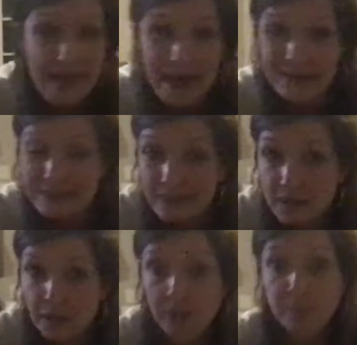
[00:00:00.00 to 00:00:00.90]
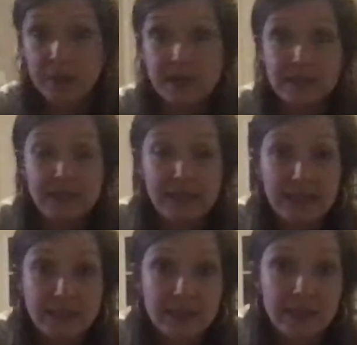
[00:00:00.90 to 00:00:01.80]
that because he
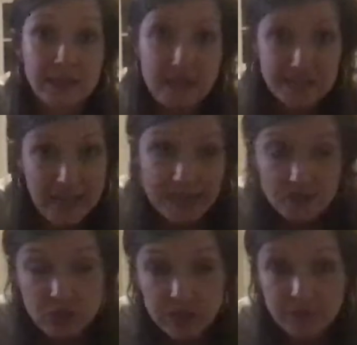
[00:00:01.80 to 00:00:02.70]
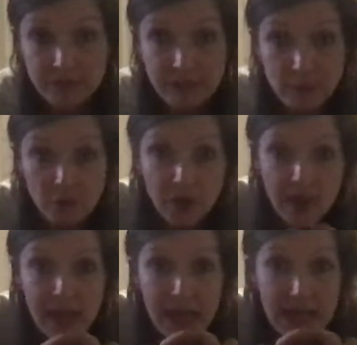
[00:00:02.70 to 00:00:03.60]
is attaching to the femur
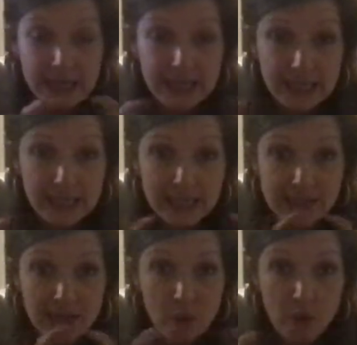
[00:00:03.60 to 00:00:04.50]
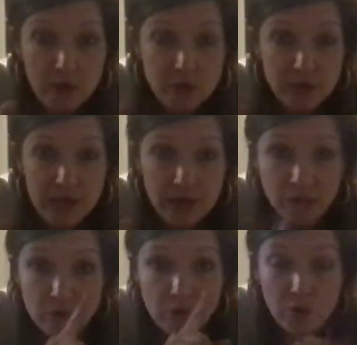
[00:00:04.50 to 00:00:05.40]
and he is a
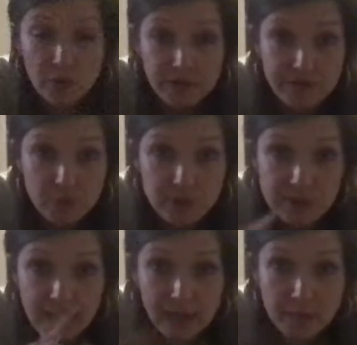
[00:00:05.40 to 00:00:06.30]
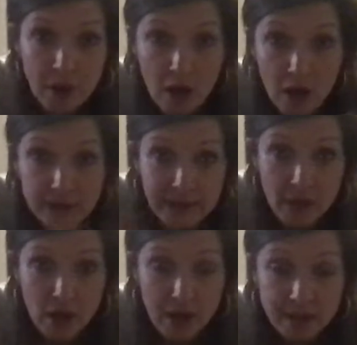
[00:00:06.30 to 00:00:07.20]
quadrilateral or a 4-sided
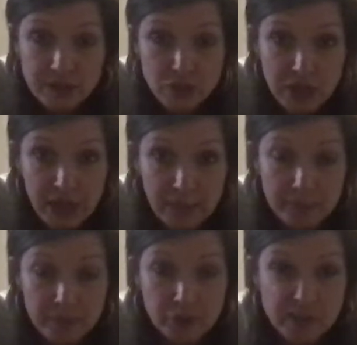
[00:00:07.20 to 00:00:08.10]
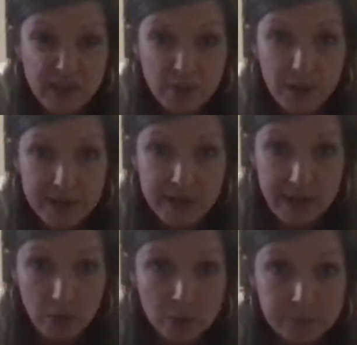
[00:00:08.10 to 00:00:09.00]
polygon shape. Looks like a
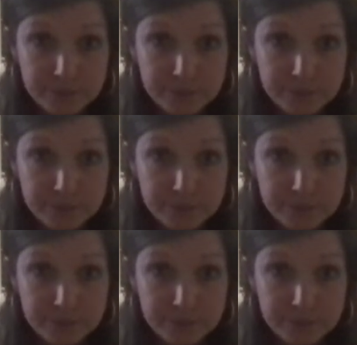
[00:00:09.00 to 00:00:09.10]
rectangle.